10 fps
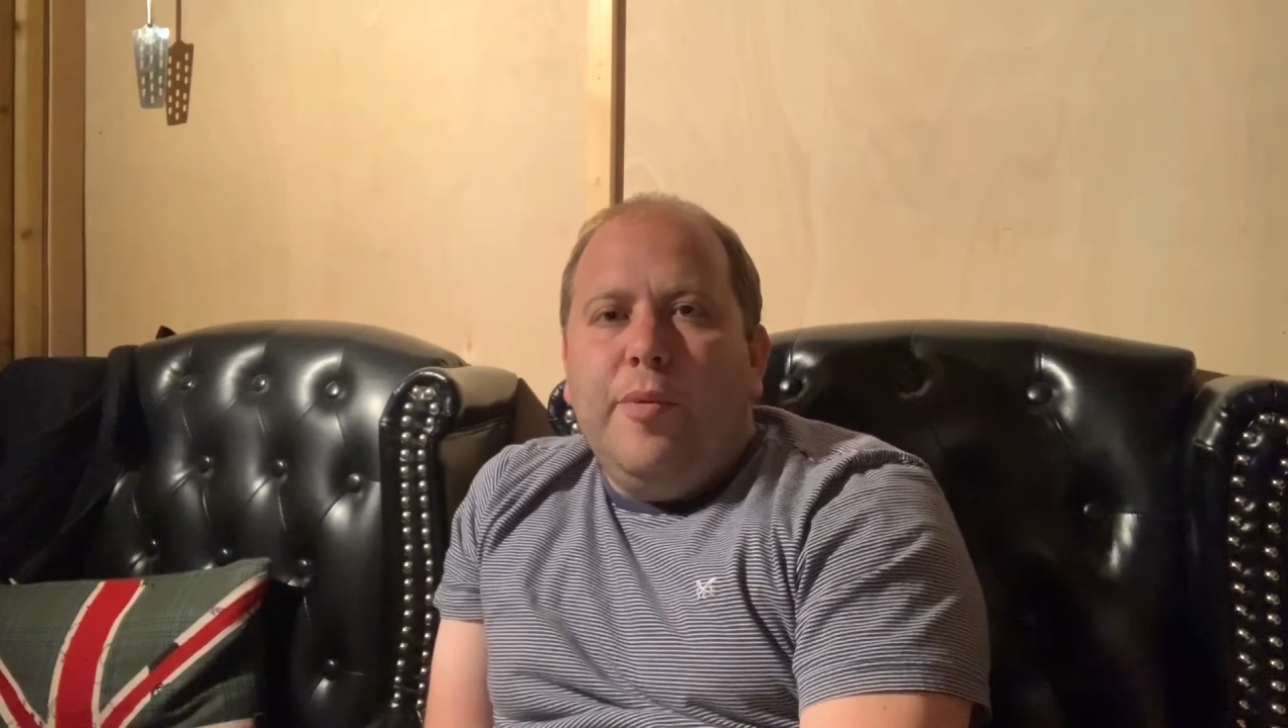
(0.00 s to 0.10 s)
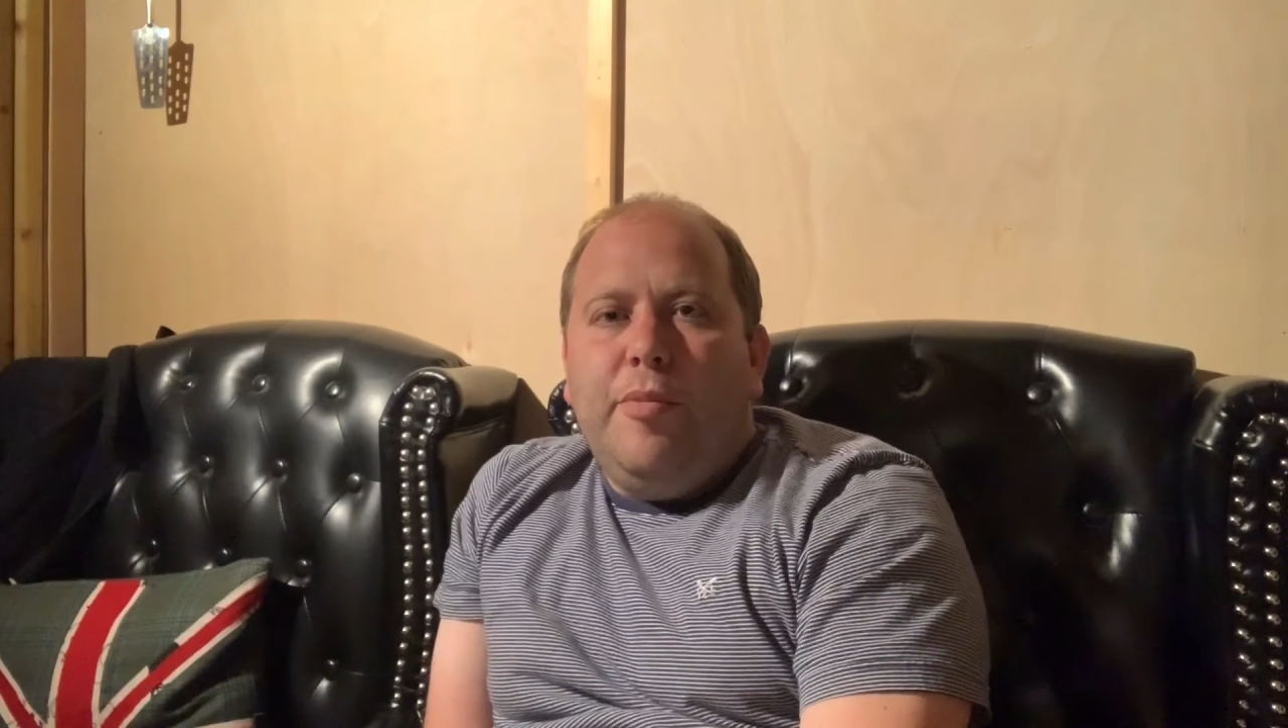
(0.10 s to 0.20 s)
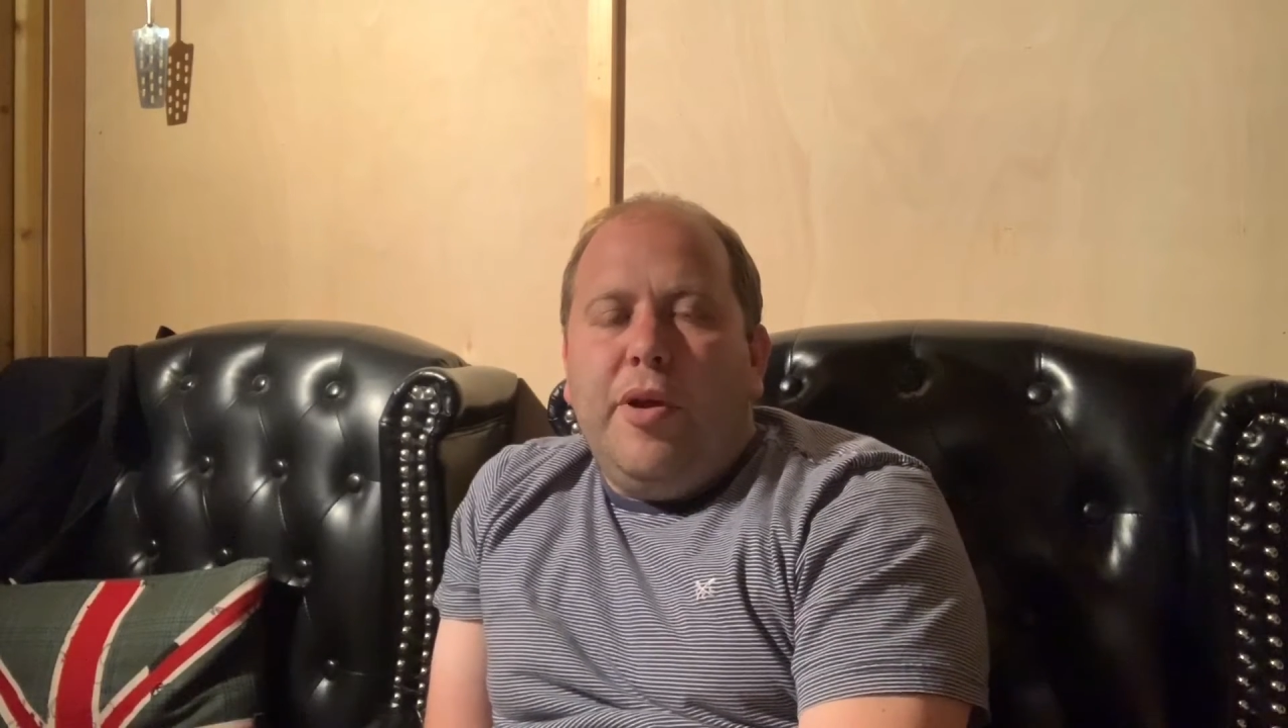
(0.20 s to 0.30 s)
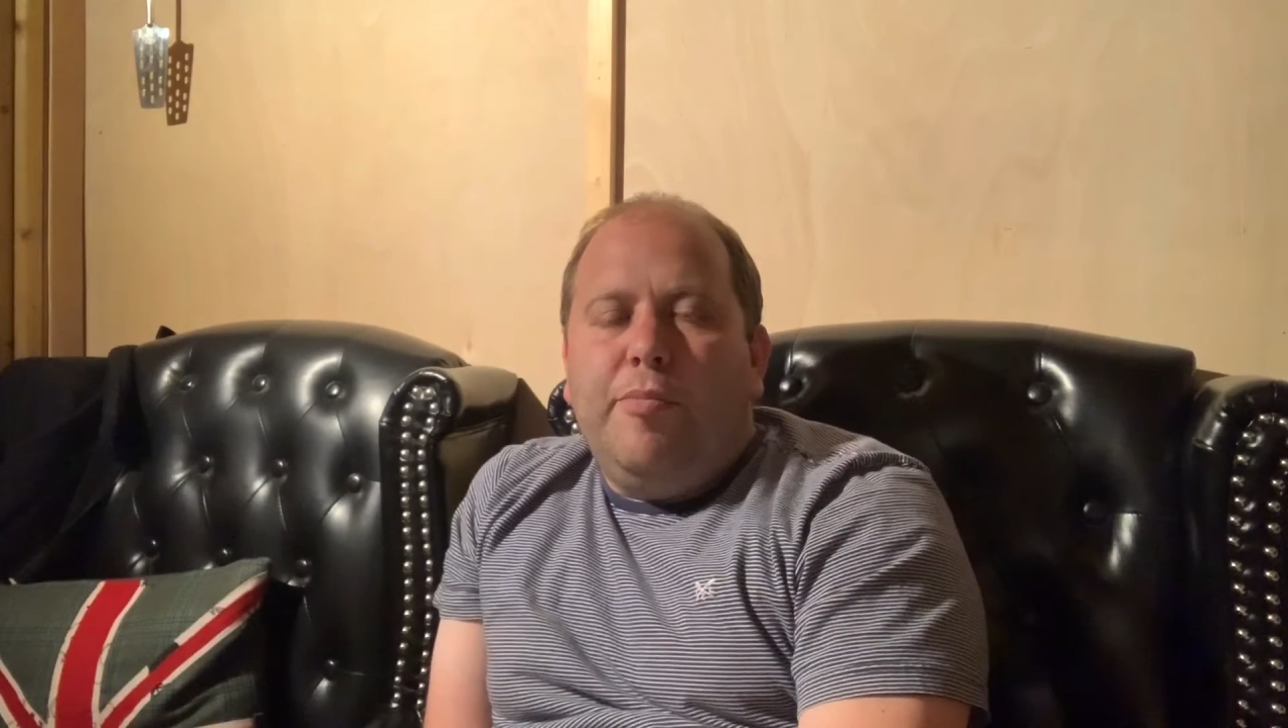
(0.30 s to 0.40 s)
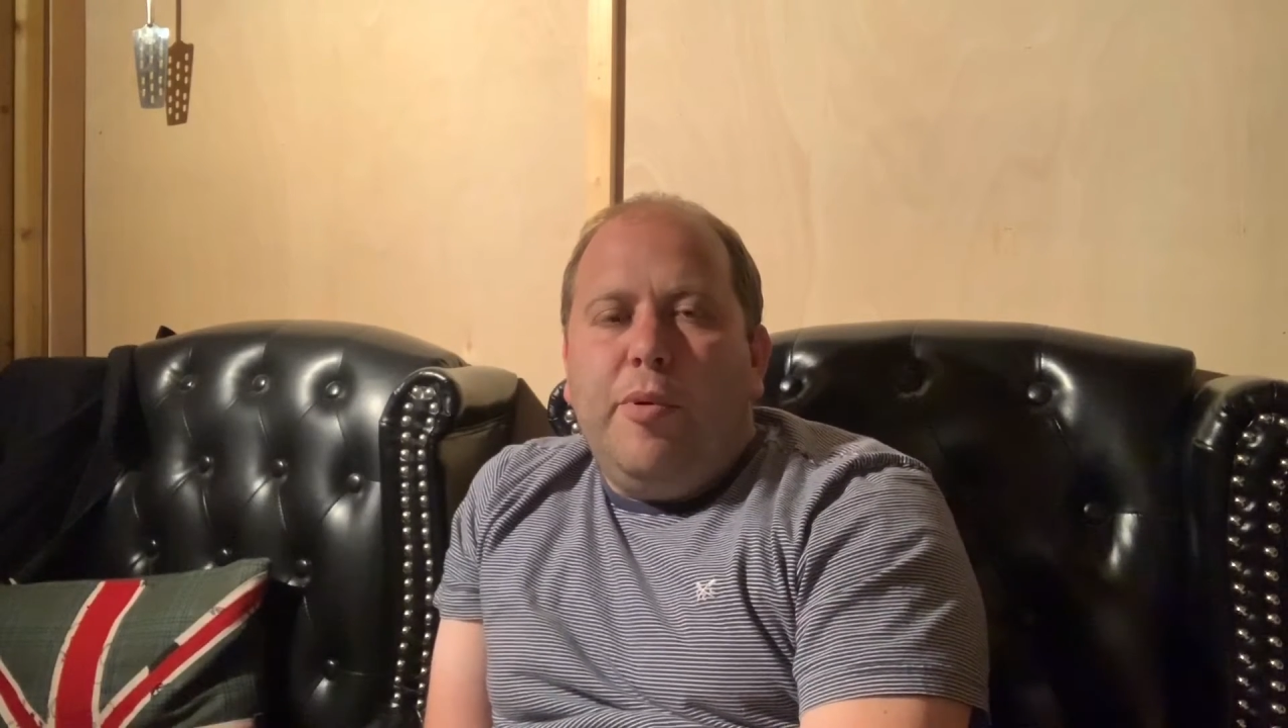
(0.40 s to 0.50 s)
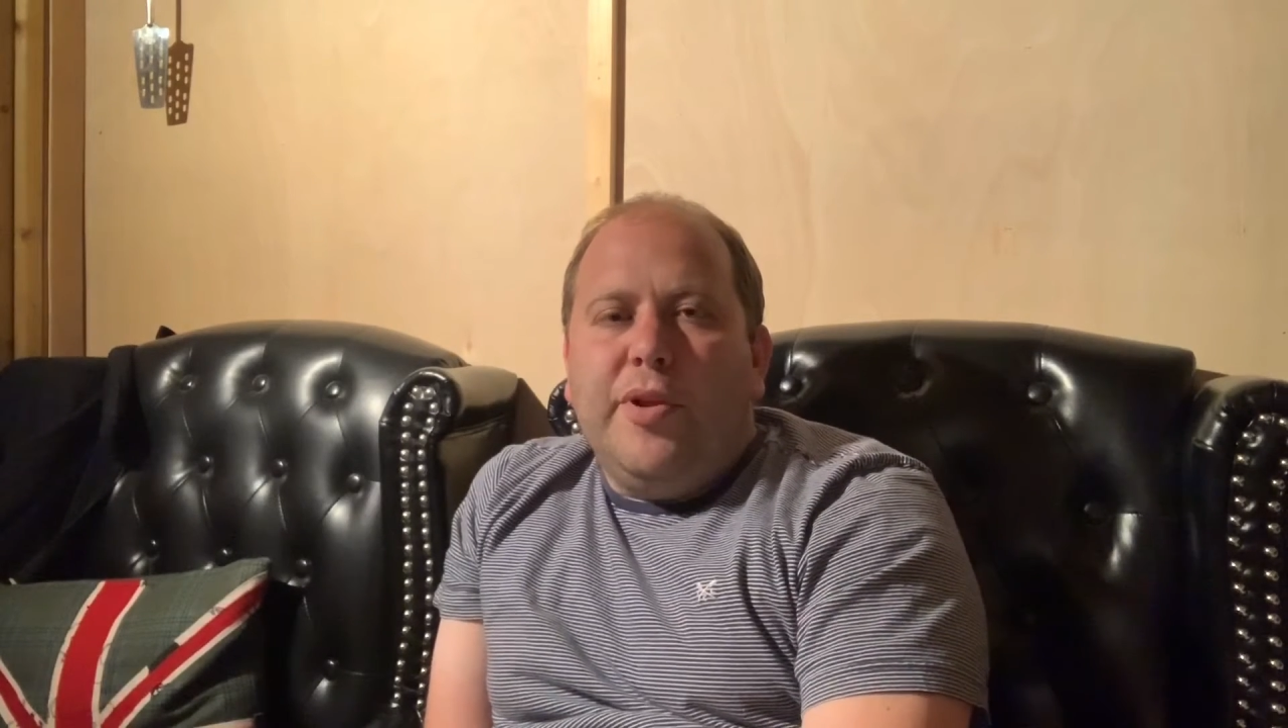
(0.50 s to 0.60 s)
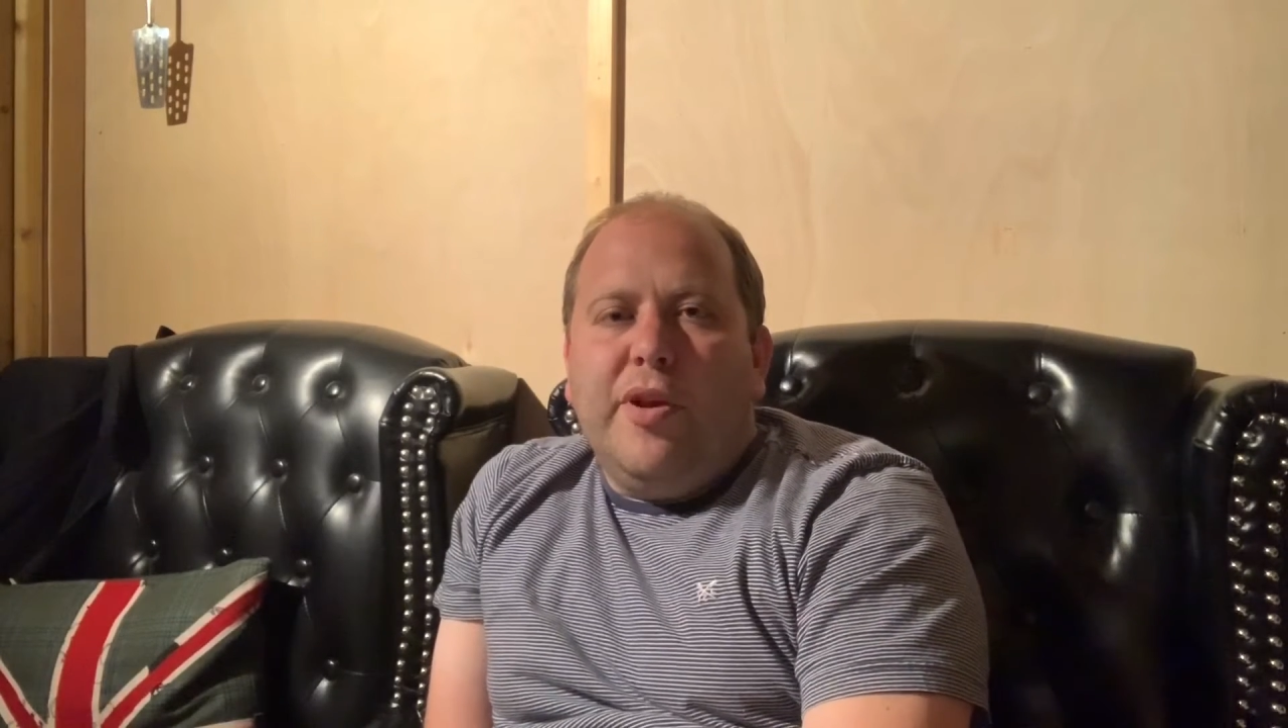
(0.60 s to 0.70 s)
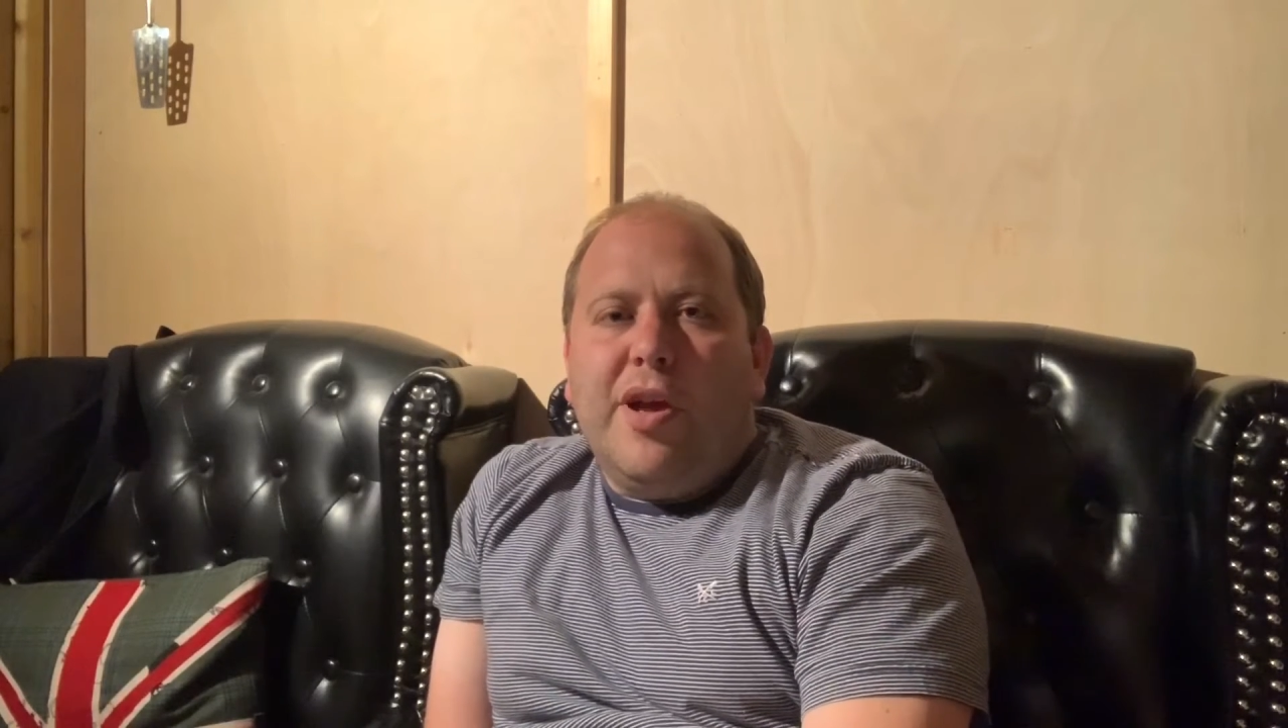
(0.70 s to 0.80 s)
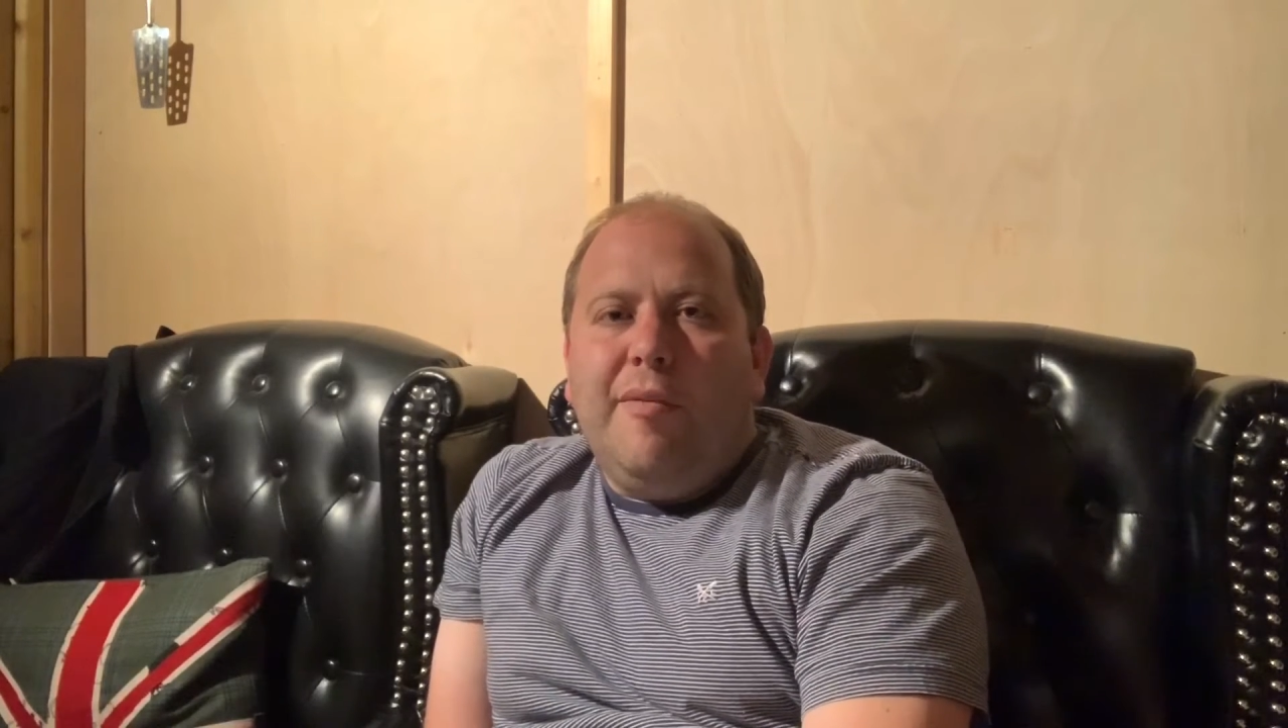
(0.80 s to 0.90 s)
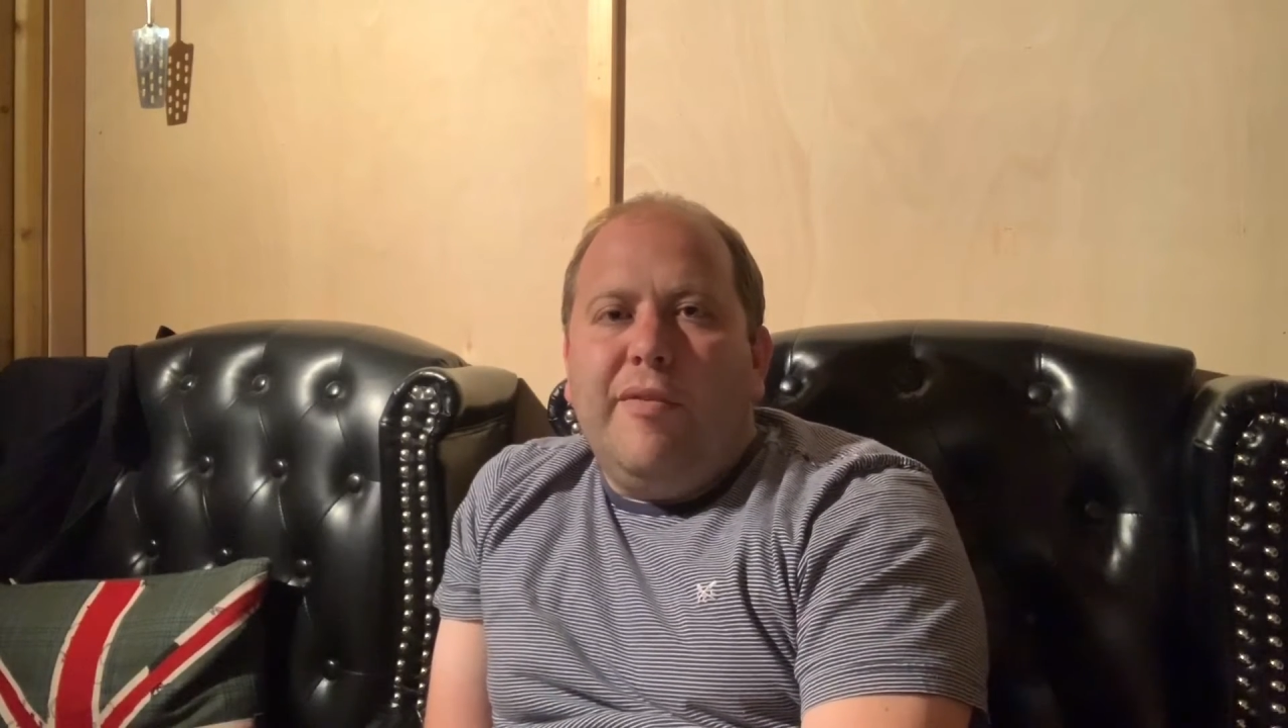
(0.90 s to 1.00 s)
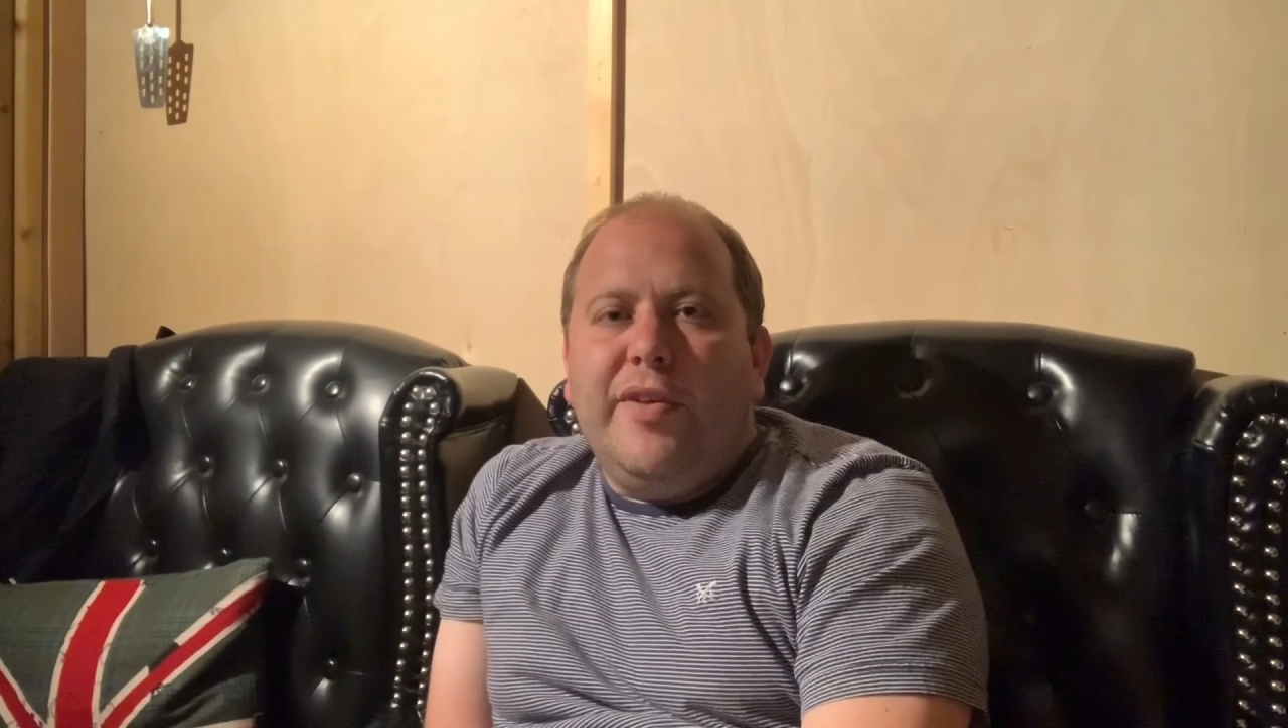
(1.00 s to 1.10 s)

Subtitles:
But I'll probably do a couple of